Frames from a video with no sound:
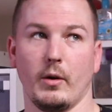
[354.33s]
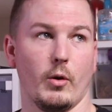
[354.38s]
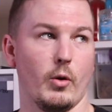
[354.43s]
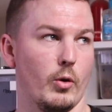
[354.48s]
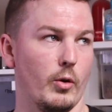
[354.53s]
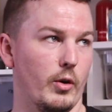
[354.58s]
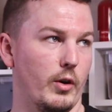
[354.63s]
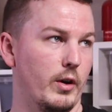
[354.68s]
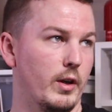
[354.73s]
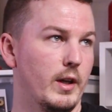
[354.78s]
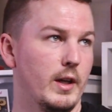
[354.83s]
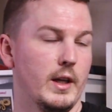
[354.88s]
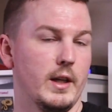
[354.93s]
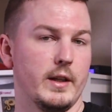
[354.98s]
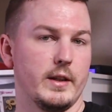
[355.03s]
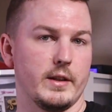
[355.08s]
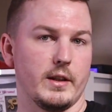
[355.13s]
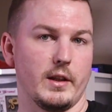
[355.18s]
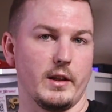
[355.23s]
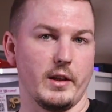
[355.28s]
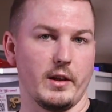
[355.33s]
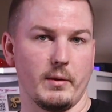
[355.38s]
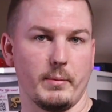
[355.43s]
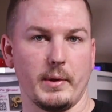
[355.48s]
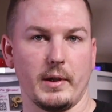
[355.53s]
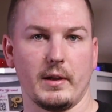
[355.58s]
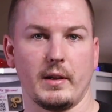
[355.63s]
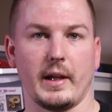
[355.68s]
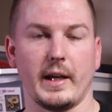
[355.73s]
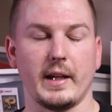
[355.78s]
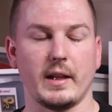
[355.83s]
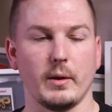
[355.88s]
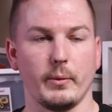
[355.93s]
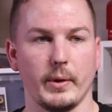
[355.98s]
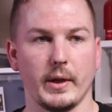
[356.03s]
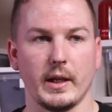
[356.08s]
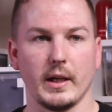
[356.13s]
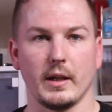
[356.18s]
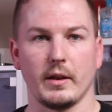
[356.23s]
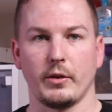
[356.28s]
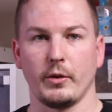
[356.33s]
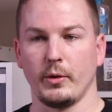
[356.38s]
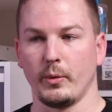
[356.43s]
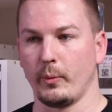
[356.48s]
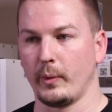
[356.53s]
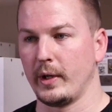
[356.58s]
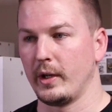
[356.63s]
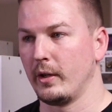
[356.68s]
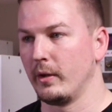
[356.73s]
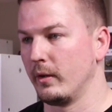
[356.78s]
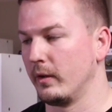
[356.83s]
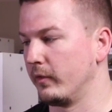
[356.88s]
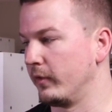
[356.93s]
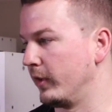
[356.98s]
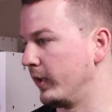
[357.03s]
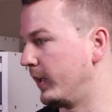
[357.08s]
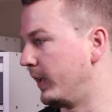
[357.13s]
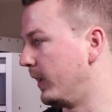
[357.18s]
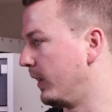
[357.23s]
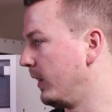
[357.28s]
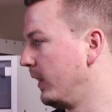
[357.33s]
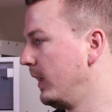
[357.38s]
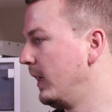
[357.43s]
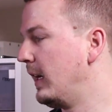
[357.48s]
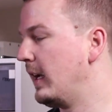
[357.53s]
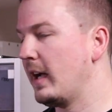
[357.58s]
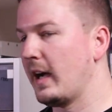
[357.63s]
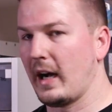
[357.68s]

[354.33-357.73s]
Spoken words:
or the little bit of light that we get through the window over here,